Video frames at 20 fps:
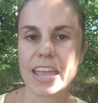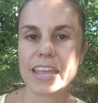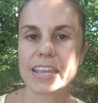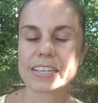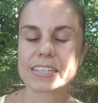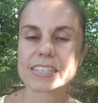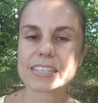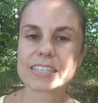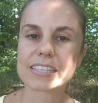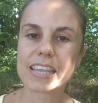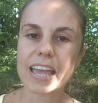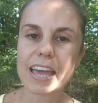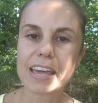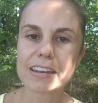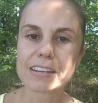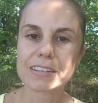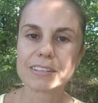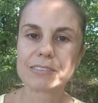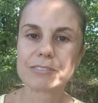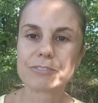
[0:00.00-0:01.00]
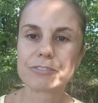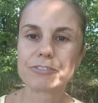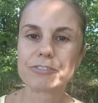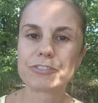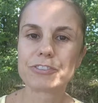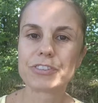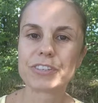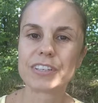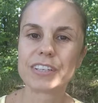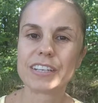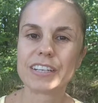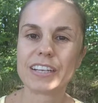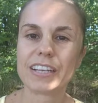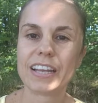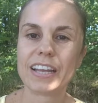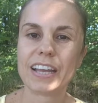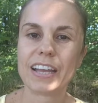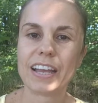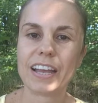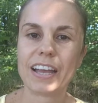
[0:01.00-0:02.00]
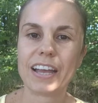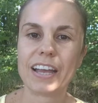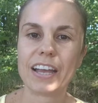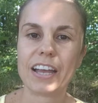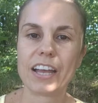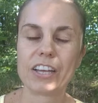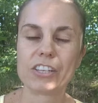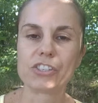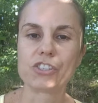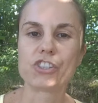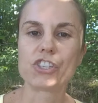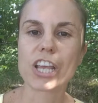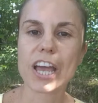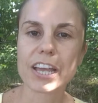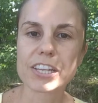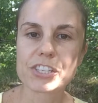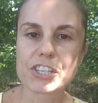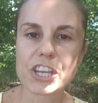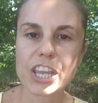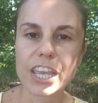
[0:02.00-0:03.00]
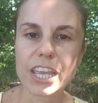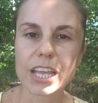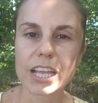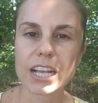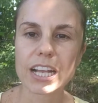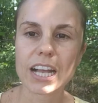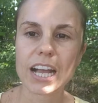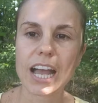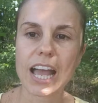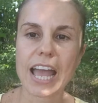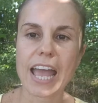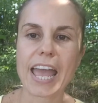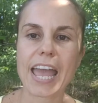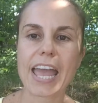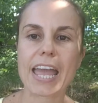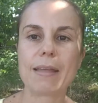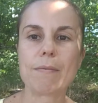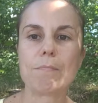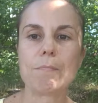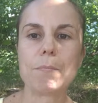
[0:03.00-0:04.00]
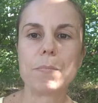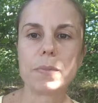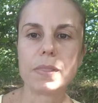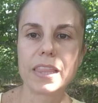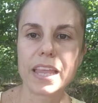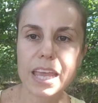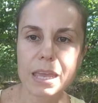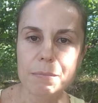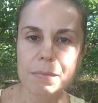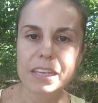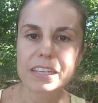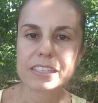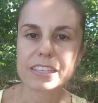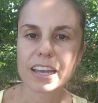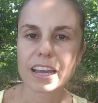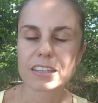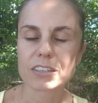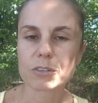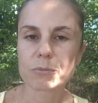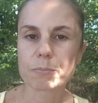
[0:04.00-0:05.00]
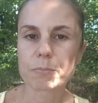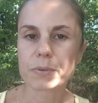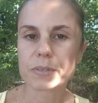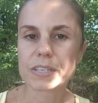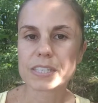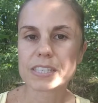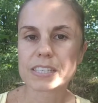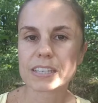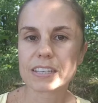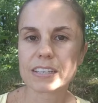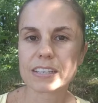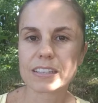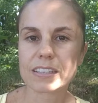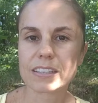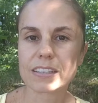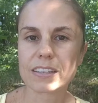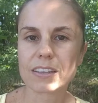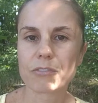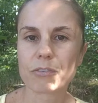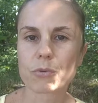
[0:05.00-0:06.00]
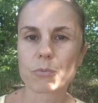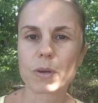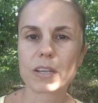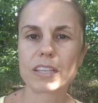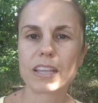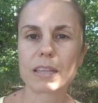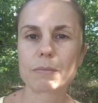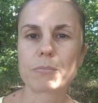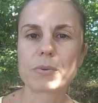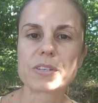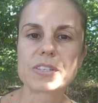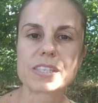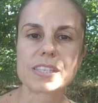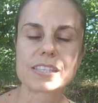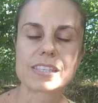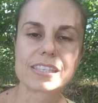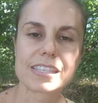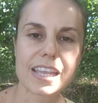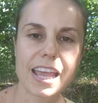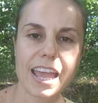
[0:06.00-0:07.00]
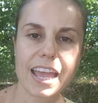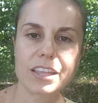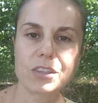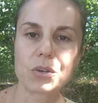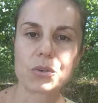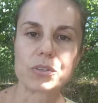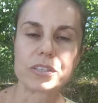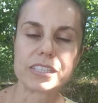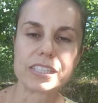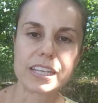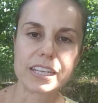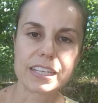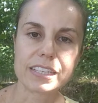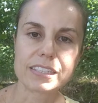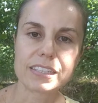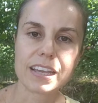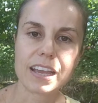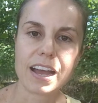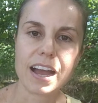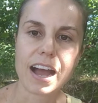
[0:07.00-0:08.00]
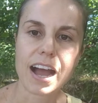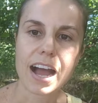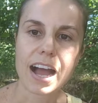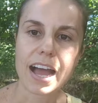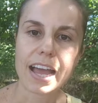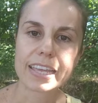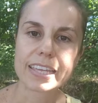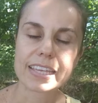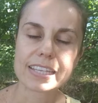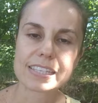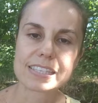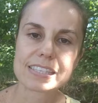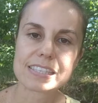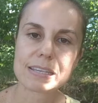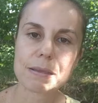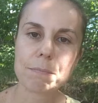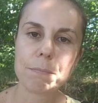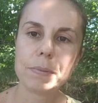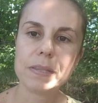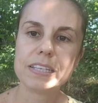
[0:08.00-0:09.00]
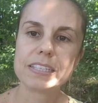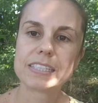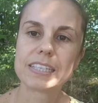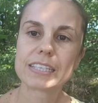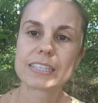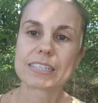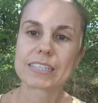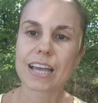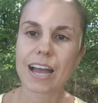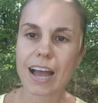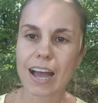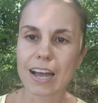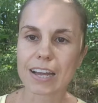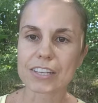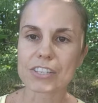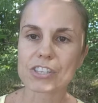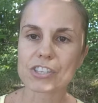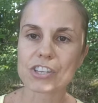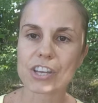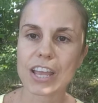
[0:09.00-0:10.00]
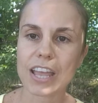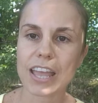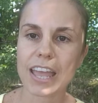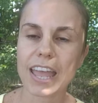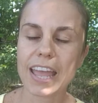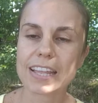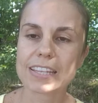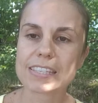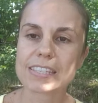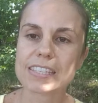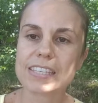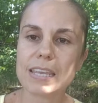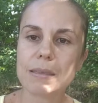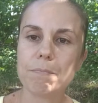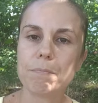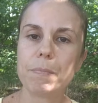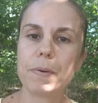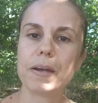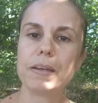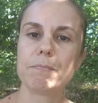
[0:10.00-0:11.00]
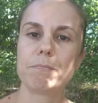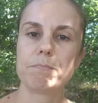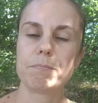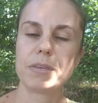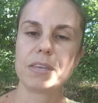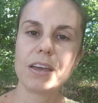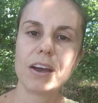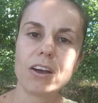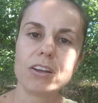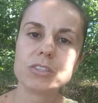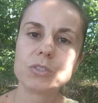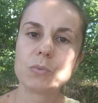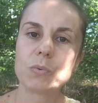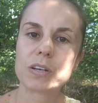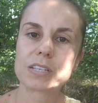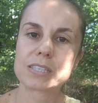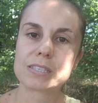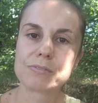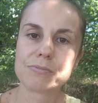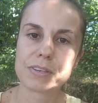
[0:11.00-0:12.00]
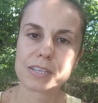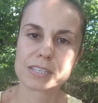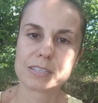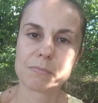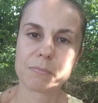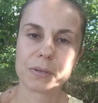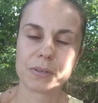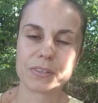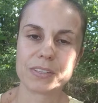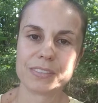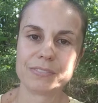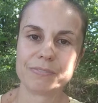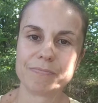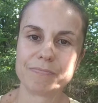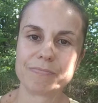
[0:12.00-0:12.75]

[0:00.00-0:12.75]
Instead of judging and blaming the other person for what that person said or did, I can simply detach and see beyond what's visible.